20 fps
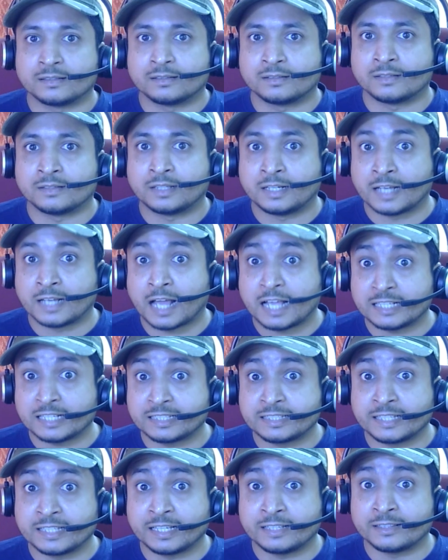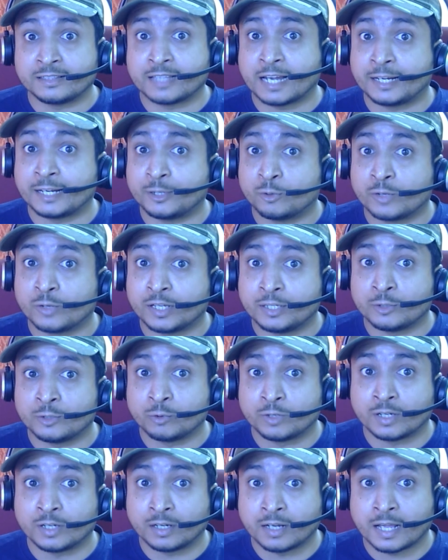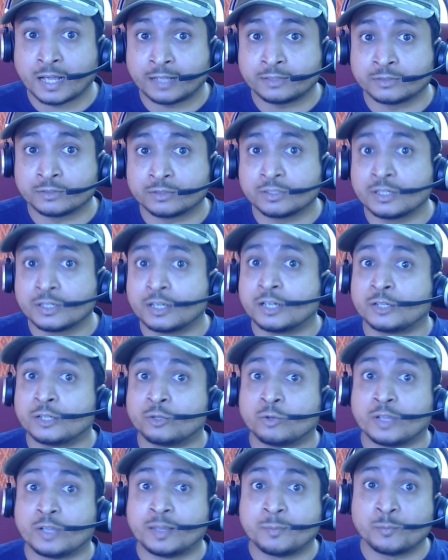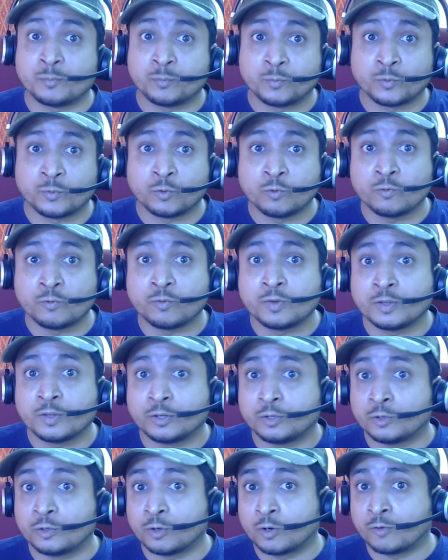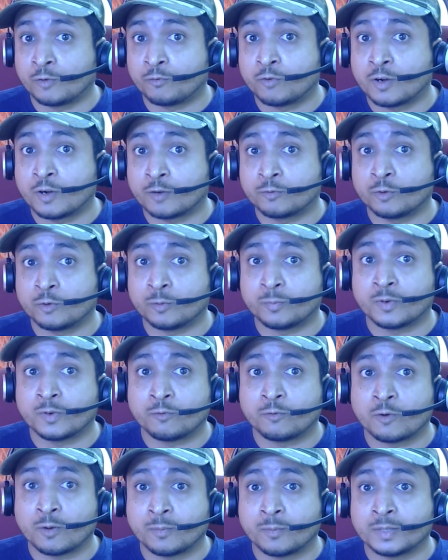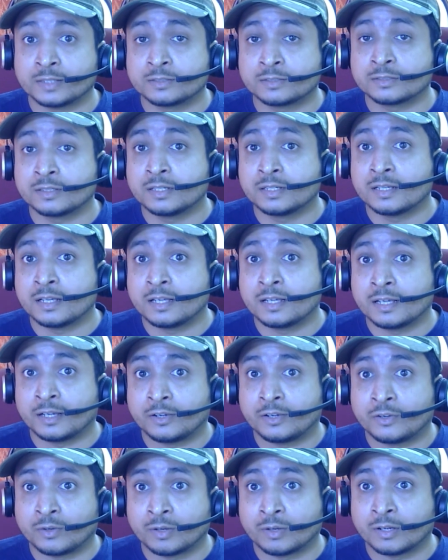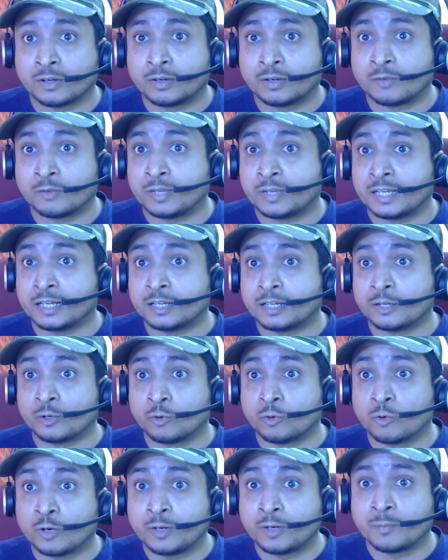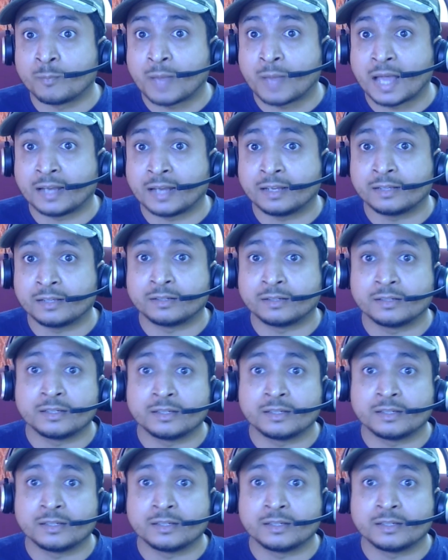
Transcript: The last thing that you can utilize to improve your workflow performance uh, in a good manner